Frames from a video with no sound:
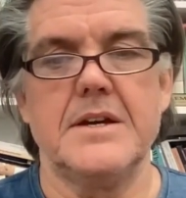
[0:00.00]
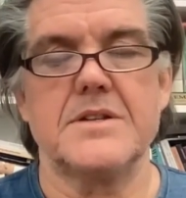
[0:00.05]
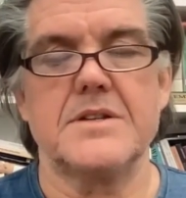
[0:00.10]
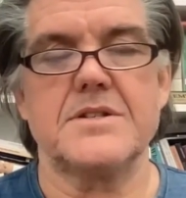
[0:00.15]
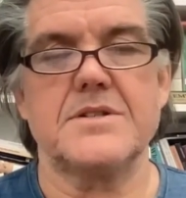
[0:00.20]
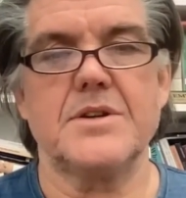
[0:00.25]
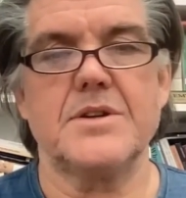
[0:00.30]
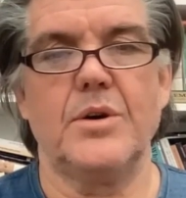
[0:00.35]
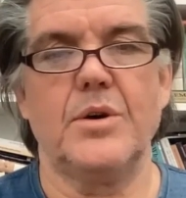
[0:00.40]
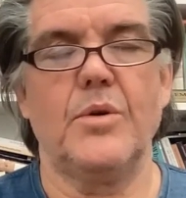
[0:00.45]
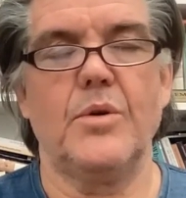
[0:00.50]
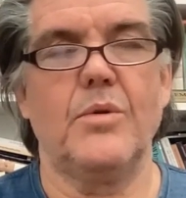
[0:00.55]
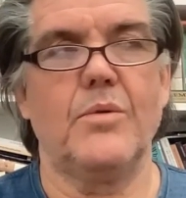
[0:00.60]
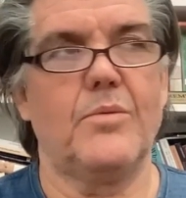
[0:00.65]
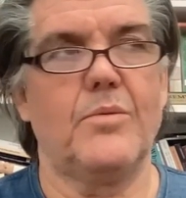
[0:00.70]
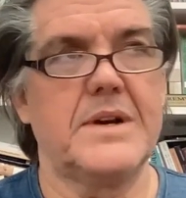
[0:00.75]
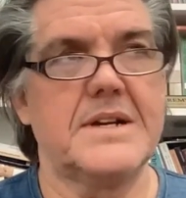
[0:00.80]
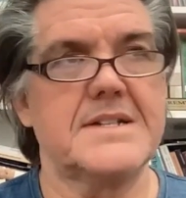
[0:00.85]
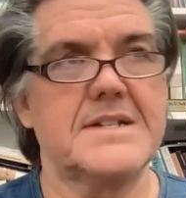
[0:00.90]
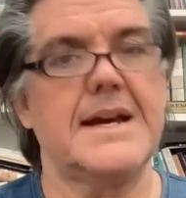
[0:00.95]
So
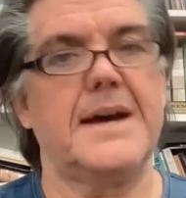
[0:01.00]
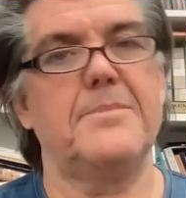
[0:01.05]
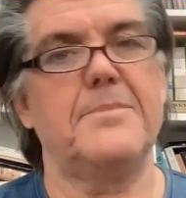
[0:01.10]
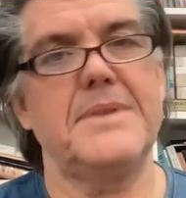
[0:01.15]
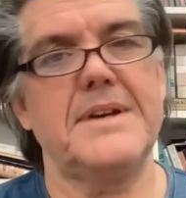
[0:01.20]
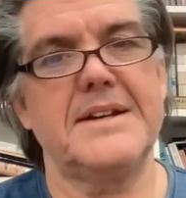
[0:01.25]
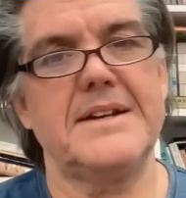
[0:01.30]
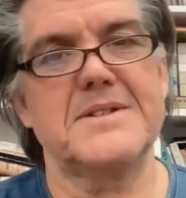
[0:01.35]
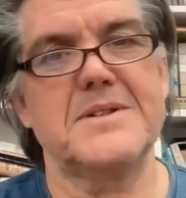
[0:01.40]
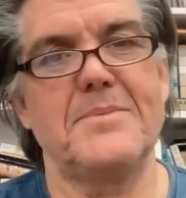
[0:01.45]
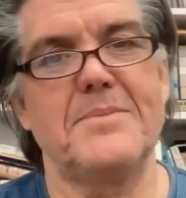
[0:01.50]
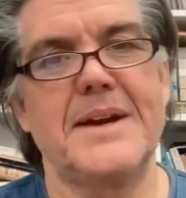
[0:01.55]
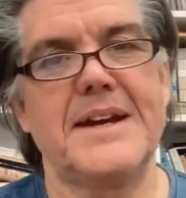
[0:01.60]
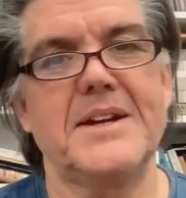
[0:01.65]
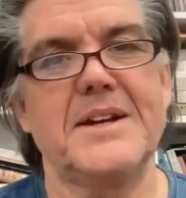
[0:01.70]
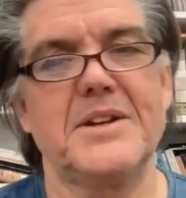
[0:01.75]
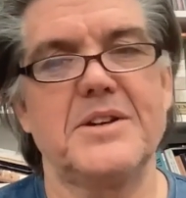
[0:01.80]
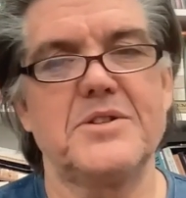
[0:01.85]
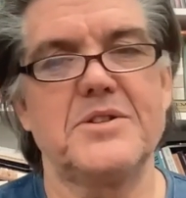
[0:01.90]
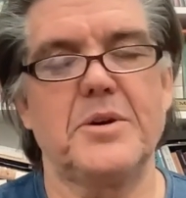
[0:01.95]
what does that mean to
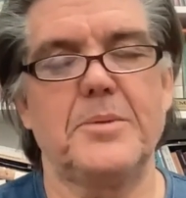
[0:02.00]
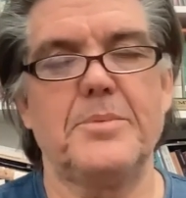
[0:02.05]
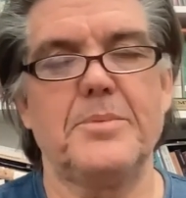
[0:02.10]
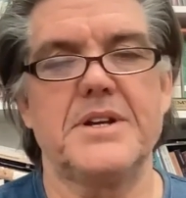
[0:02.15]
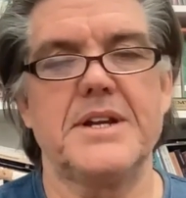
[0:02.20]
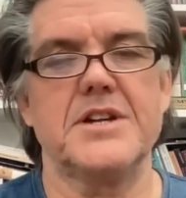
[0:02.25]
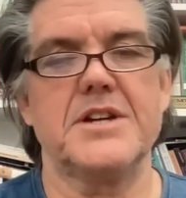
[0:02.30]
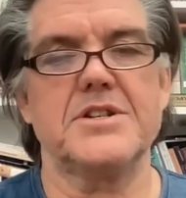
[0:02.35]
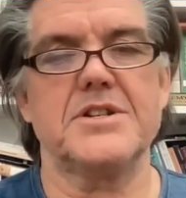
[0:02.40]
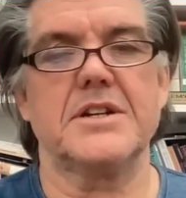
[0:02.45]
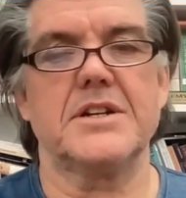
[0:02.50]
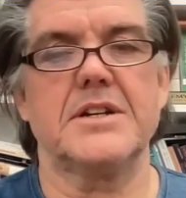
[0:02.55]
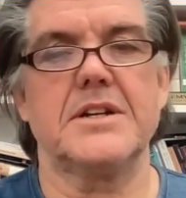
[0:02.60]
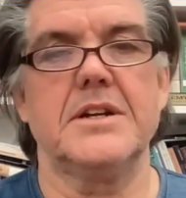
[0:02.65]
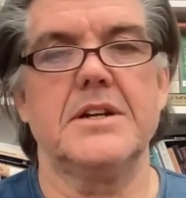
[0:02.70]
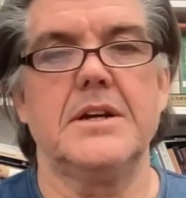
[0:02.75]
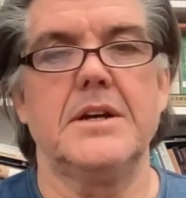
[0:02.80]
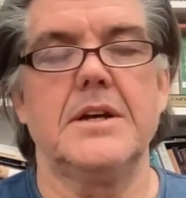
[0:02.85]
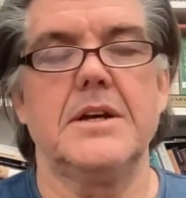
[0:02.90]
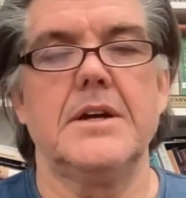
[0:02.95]
make an interpretation?